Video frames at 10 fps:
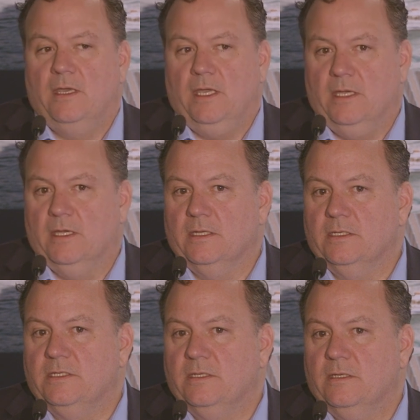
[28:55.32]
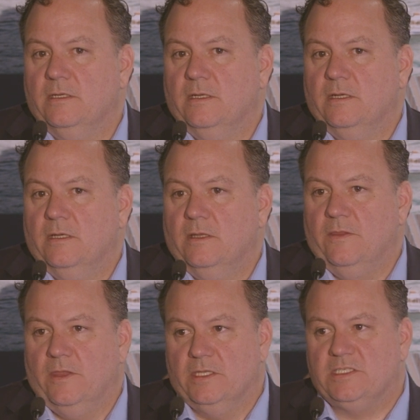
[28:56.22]
And
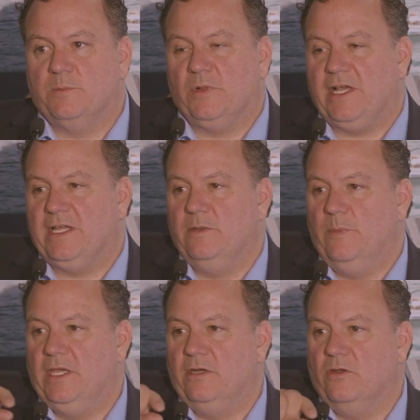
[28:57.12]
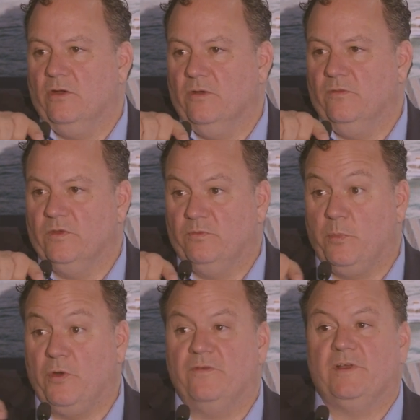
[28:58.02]
the supply-demand curve was
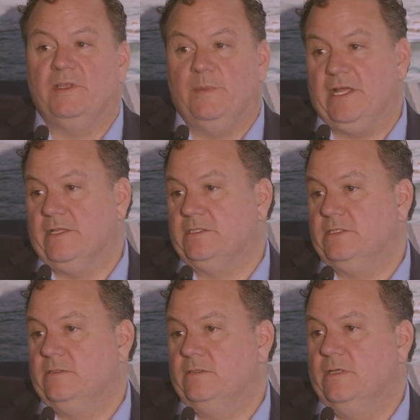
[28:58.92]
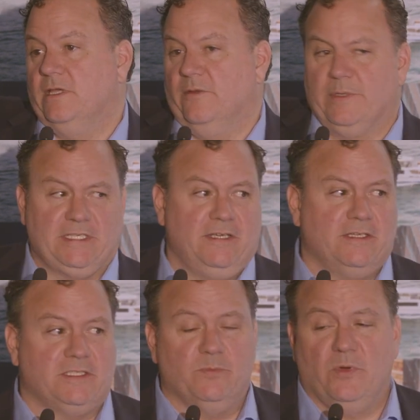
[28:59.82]
perfectly balanced. And everybody said, oh, it's in